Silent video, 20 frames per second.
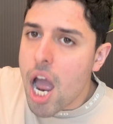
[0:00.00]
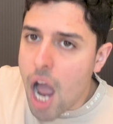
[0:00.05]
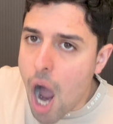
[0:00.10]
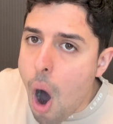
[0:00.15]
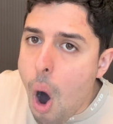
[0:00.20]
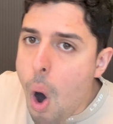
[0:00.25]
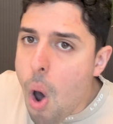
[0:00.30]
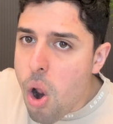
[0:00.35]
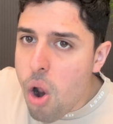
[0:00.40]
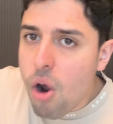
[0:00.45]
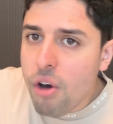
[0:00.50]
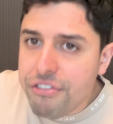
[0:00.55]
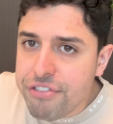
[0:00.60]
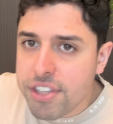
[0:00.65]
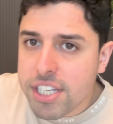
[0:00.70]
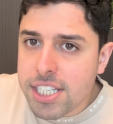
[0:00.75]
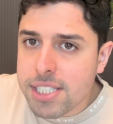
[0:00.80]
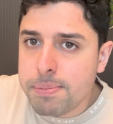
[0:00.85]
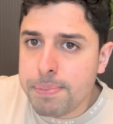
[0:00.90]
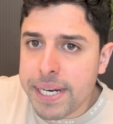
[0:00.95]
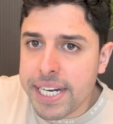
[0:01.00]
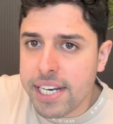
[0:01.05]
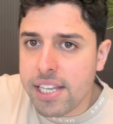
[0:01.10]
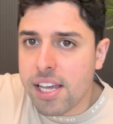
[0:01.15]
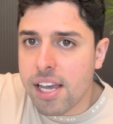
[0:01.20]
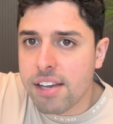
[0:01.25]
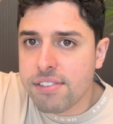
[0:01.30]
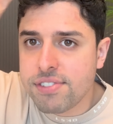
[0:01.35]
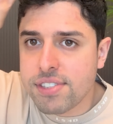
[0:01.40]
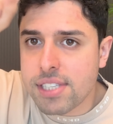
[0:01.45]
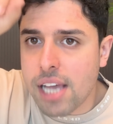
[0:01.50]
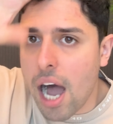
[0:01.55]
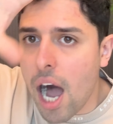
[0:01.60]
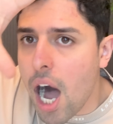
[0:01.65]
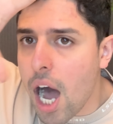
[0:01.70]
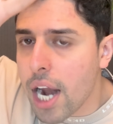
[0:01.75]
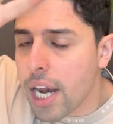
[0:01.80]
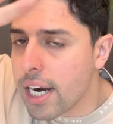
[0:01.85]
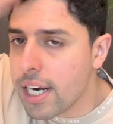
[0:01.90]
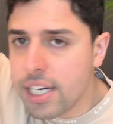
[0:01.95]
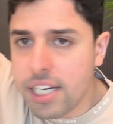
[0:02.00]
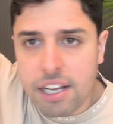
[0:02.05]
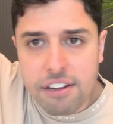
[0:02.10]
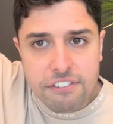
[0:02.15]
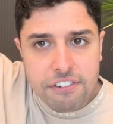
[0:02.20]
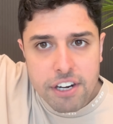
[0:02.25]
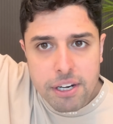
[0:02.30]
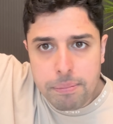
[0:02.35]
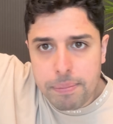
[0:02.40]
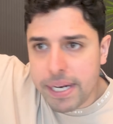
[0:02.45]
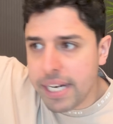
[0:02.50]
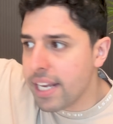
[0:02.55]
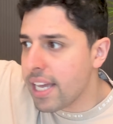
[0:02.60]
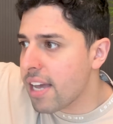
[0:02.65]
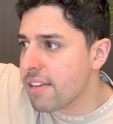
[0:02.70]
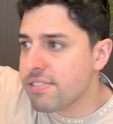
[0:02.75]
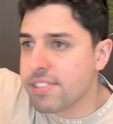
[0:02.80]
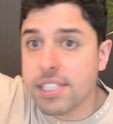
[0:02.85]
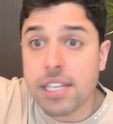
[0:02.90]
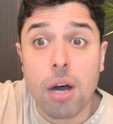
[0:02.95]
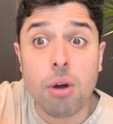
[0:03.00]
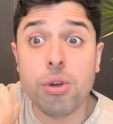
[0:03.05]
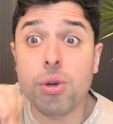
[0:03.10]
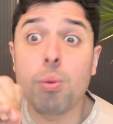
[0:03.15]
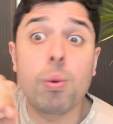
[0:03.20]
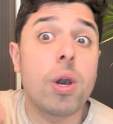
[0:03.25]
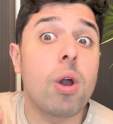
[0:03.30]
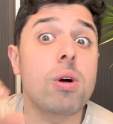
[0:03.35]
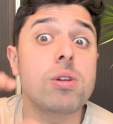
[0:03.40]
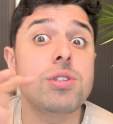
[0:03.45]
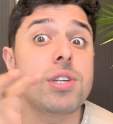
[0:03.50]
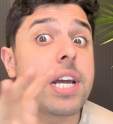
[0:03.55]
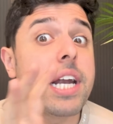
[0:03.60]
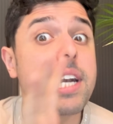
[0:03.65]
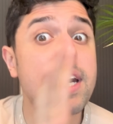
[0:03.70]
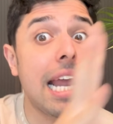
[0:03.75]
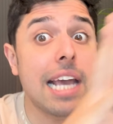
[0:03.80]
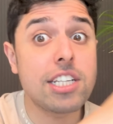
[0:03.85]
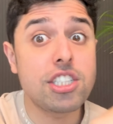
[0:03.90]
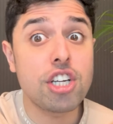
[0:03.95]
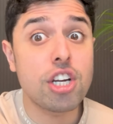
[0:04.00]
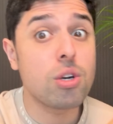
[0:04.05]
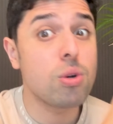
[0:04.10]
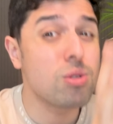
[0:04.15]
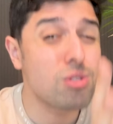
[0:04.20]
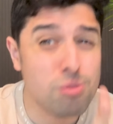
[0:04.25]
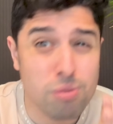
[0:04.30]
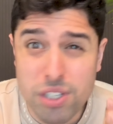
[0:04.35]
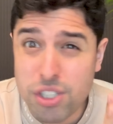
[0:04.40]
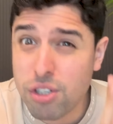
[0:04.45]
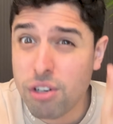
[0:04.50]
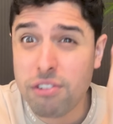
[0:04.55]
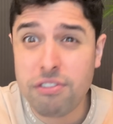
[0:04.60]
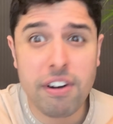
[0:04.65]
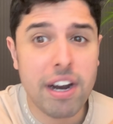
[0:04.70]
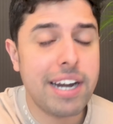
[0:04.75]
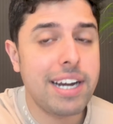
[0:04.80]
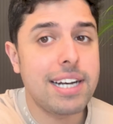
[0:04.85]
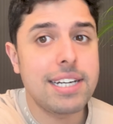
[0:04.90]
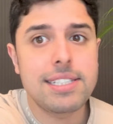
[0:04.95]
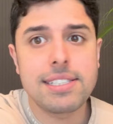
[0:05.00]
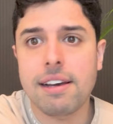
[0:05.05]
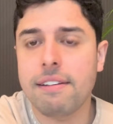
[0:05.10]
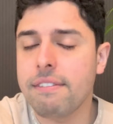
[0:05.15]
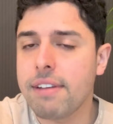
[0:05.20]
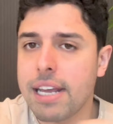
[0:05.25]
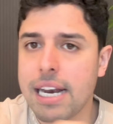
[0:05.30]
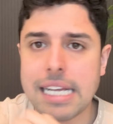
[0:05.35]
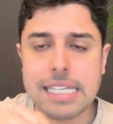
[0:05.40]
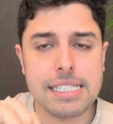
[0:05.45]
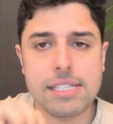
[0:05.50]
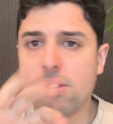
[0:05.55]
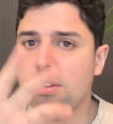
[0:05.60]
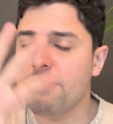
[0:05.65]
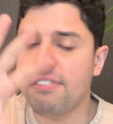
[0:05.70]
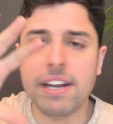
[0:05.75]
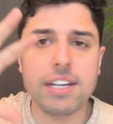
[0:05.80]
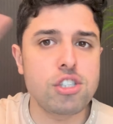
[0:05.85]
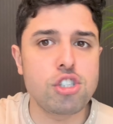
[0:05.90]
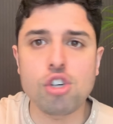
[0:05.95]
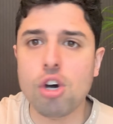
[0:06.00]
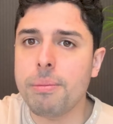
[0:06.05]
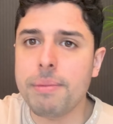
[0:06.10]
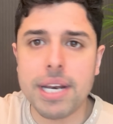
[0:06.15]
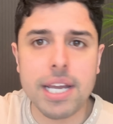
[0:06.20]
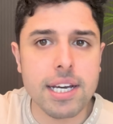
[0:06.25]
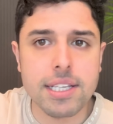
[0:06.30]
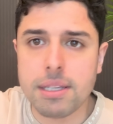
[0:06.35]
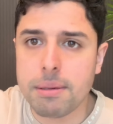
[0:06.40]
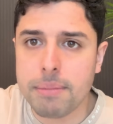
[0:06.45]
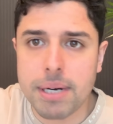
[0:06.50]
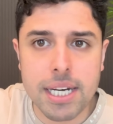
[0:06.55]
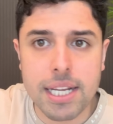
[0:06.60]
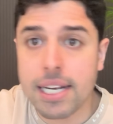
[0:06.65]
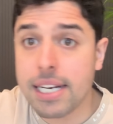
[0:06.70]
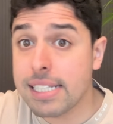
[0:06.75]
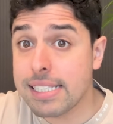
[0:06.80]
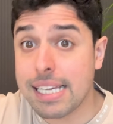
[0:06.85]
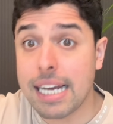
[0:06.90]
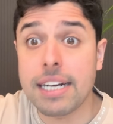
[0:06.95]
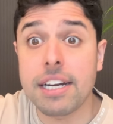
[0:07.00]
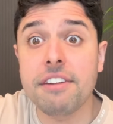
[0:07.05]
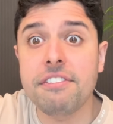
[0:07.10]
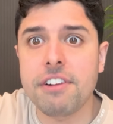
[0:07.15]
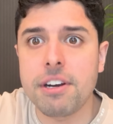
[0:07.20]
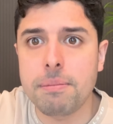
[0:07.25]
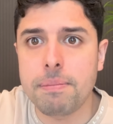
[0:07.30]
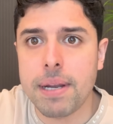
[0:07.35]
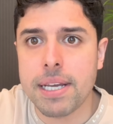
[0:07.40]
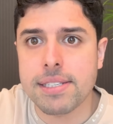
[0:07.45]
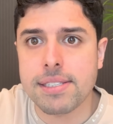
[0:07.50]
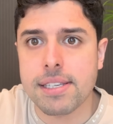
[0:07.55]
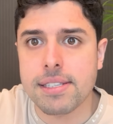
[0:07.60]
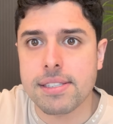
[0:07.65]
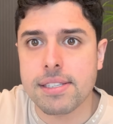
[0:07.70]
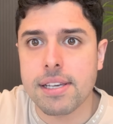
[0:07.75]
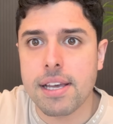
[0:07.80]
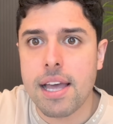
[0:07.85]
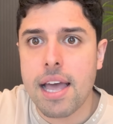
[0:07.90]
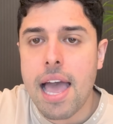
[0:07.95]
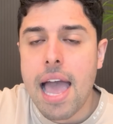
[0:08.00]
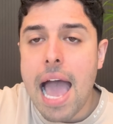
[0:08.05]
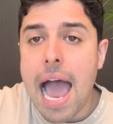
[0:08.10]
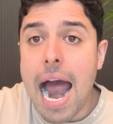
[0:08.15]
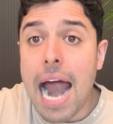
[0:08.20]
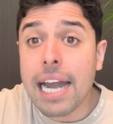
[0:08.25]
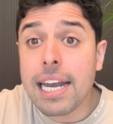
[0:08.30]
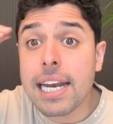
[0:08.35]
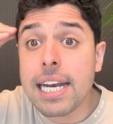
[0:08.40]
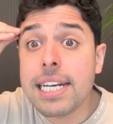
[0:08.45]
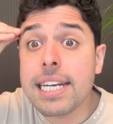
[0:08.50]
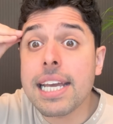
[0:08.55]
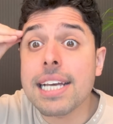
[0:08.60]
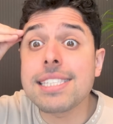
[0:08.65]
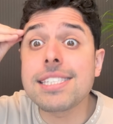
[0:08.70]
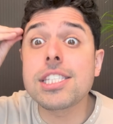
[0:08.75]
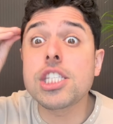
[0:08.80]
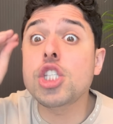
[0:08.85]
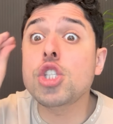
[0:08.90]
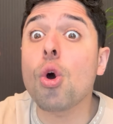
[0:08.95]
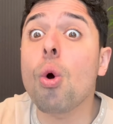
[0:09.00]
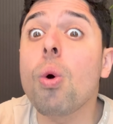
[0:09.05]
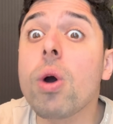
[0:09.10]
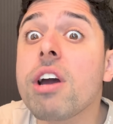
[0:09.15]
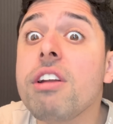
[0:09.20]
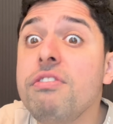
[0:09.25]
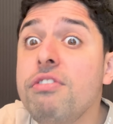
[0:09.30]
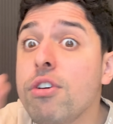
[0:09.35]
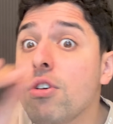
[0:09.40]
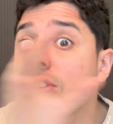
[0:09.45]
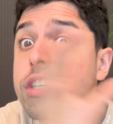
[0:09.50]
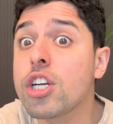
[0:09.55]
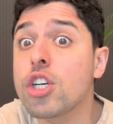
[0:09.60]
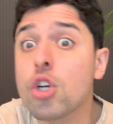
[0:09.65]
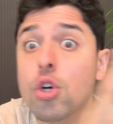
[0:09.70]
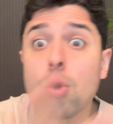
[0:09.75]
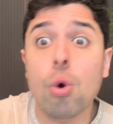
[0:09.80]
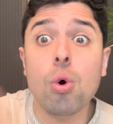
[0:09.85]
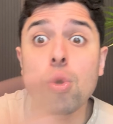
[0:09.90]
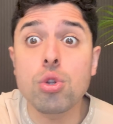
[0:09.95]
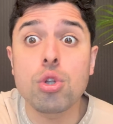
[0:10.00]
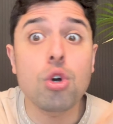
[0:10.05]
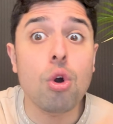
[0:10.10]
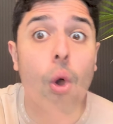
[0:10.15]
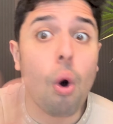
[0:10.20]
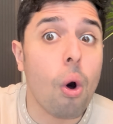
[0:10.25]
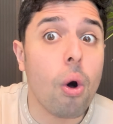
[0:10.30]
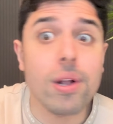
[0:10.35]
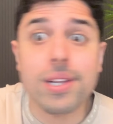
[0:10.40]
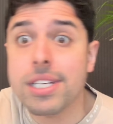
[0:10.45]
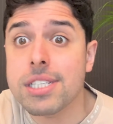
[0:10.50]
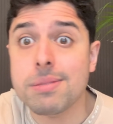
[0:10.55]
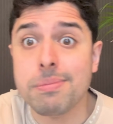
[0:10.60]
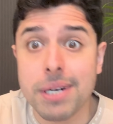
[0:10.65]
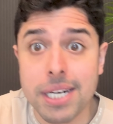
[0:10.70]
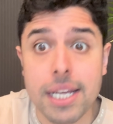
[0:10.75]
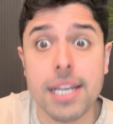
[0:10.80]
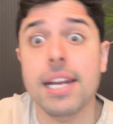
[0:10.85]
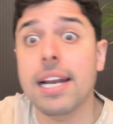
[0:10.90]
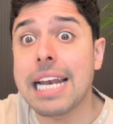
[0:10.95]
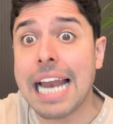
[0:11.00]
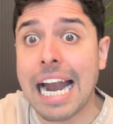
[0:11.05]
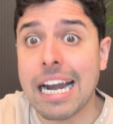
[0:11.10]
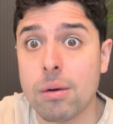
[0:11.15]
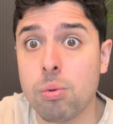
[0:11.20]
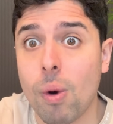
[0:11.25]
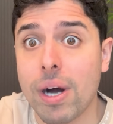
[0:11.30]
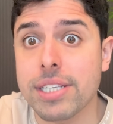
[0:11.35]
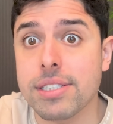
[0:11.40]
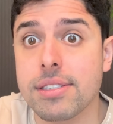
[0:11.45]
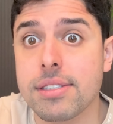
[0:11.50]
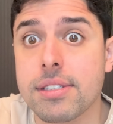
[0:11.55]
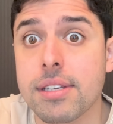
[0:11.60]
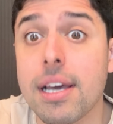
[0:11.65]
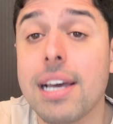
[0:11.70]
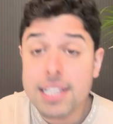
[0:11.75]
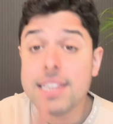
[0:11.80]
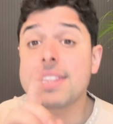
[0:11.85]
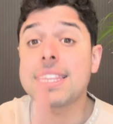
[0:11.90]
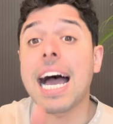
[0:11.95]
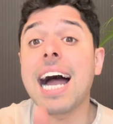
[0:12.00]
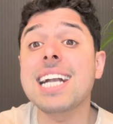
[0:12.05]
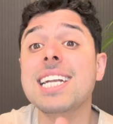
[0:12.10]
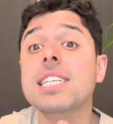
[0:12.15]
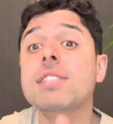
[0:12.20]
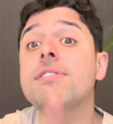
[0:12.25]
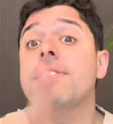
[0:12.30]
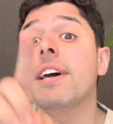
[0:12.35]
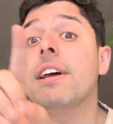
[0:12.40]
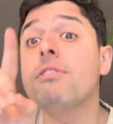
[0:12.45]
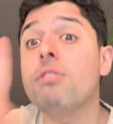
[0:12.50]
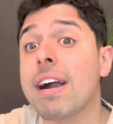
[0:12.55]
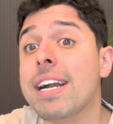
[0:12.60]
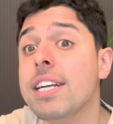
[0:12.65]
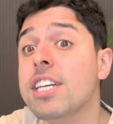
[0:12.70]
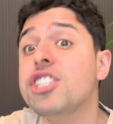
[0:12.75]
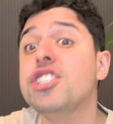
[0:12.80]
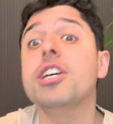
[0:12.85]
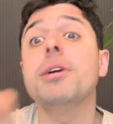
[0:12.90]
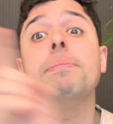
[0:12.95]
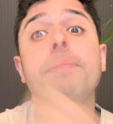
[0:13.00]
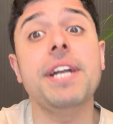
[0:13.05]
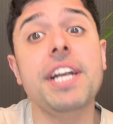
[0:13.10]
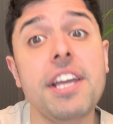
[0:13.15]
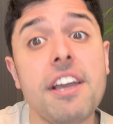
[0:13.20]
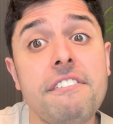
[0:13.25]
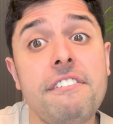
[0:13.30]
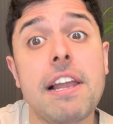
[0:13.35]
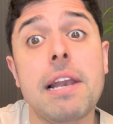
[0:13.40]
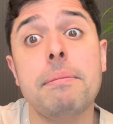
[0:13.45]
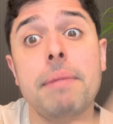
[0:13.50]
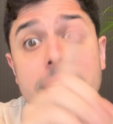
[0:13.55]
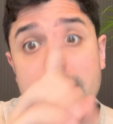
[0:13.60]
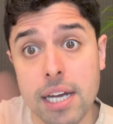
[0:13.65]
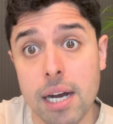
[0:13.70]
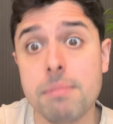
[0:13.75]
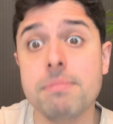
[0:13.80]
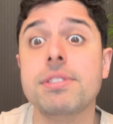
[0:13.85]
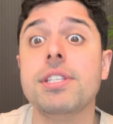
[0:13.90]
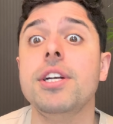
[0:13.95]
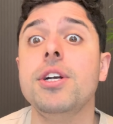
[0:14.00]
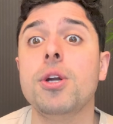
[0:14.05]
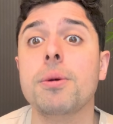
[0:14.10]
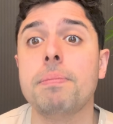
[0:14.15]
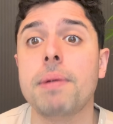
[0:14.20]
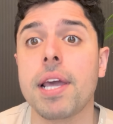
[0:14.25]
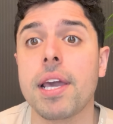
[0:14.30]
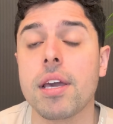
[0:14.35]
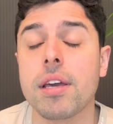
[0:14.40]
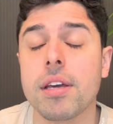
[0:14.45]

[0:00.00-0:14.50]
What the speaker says: All of these PDFs are different PDFs. Now you will also get lecture notes, which you'll find at somewhere else. You'll find so many other materials at different places. And it gets so confusing to go through all this material at once. That is where Wondershare PDF element comes into play.